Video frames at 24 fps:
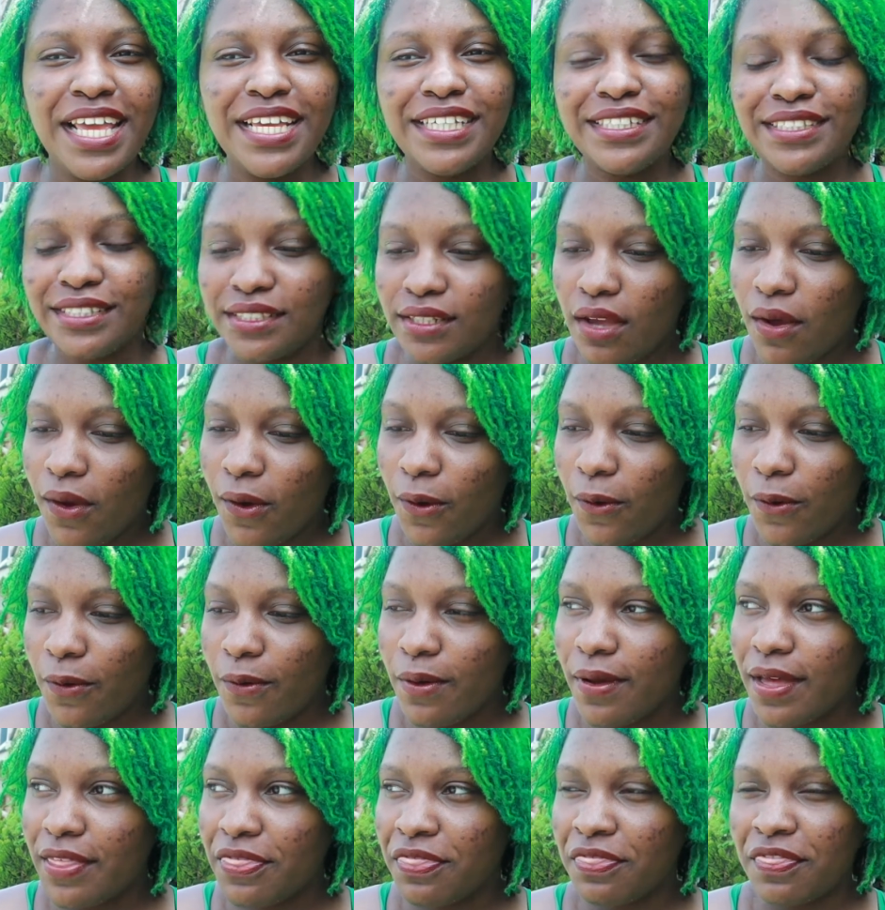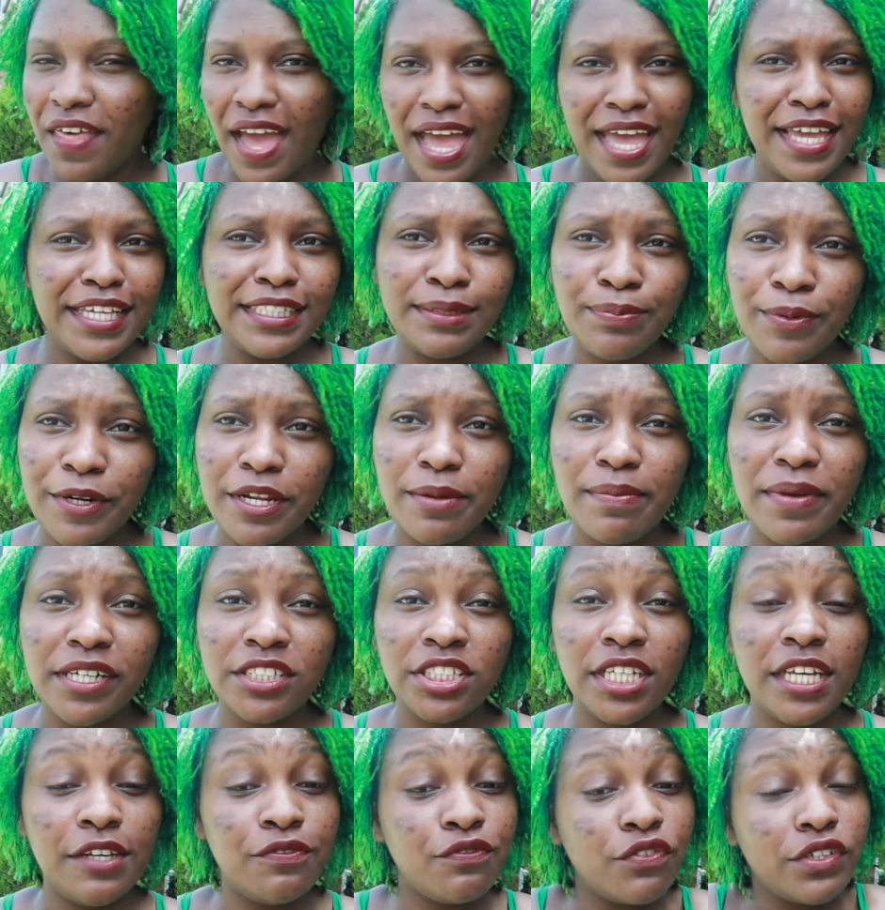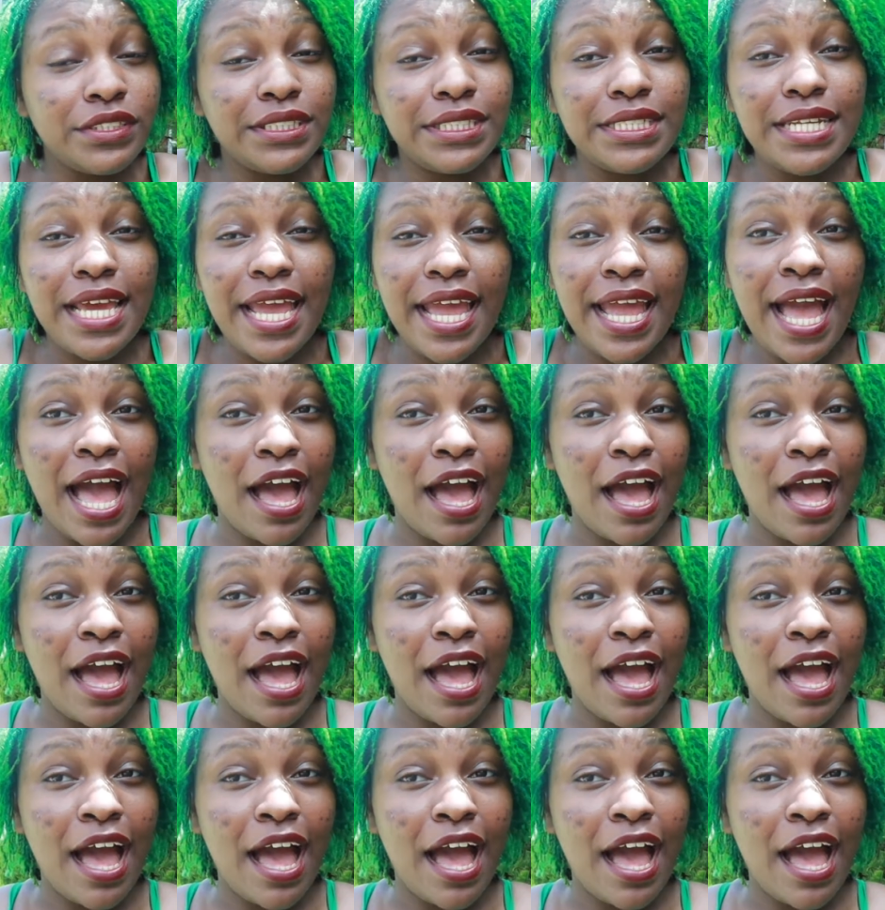So that is pretty much it for today.